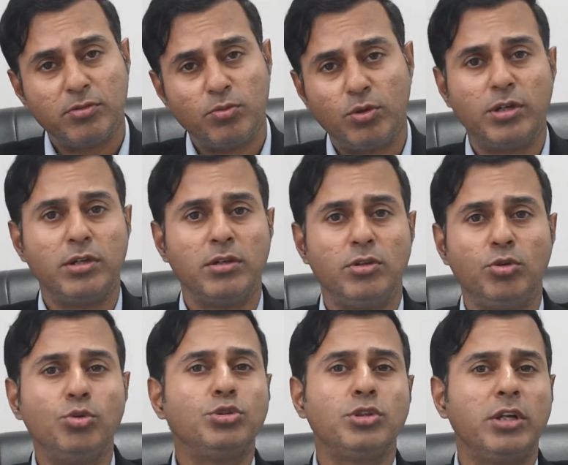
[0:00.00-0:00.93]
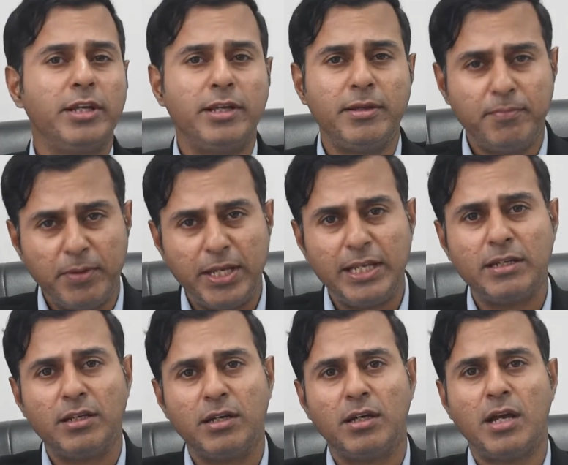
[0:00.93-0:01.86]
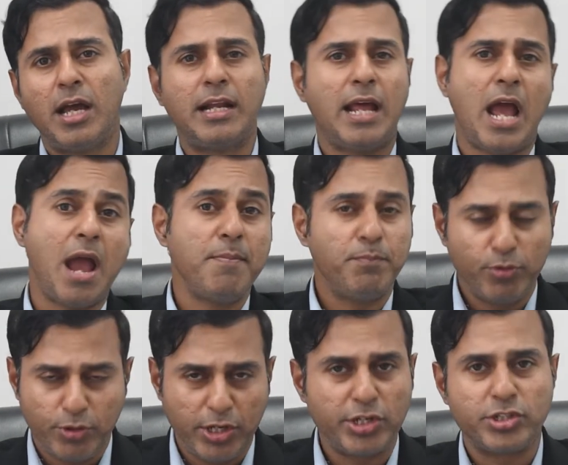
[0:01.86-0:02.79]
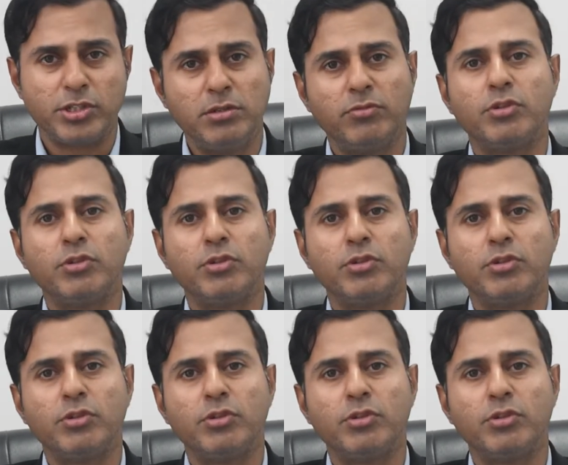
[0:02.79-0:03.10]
would usually mean an amputation,